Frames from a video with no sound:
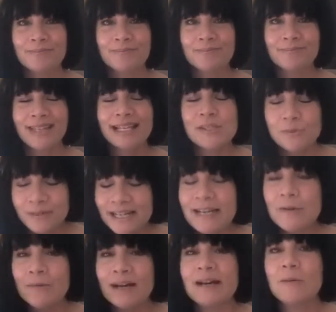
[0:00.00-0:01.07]
That's
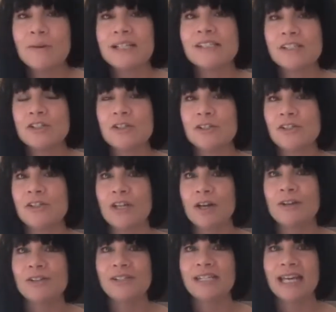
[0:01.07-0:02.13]
really what I wanted you to know
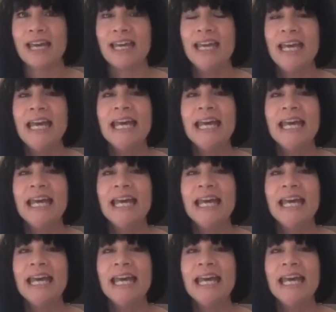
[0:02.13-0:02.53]
today.